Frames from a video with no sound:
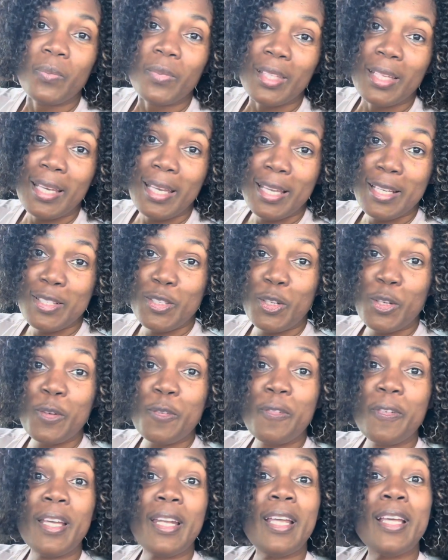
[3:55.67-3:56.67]
Is your
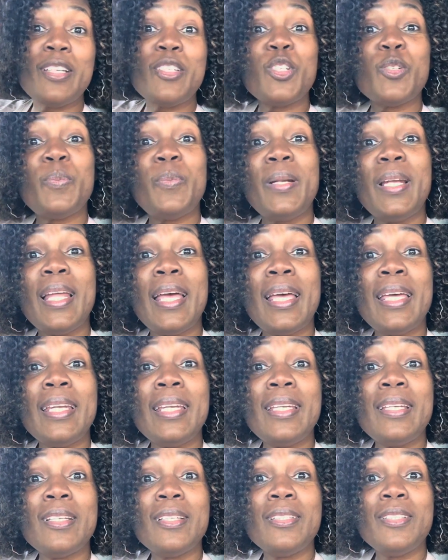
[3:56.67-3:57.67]
financial
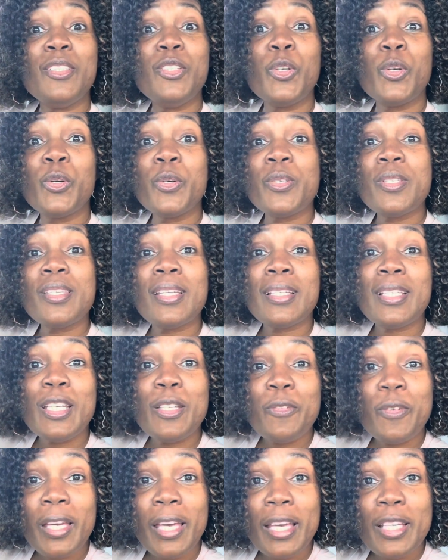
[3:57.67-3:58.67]
plan your
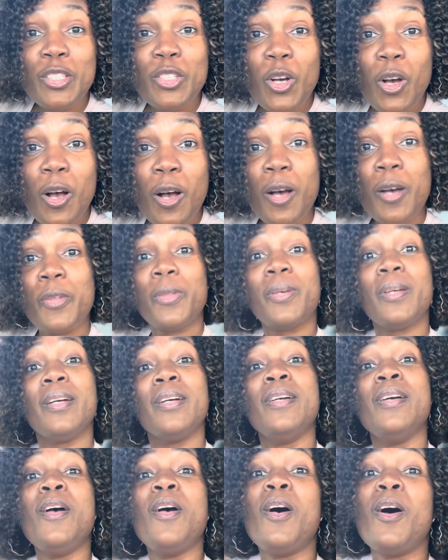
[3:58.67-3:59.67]
significant other?
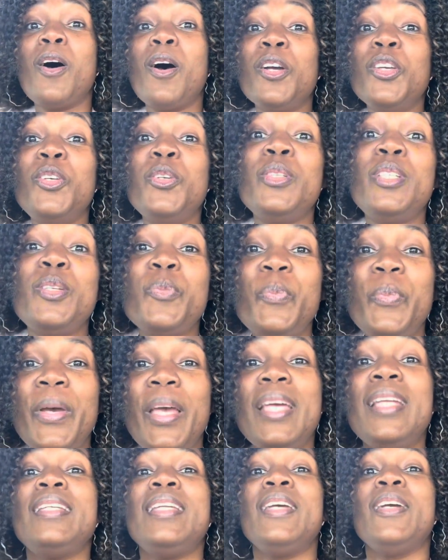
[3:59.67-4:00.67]
Are you depending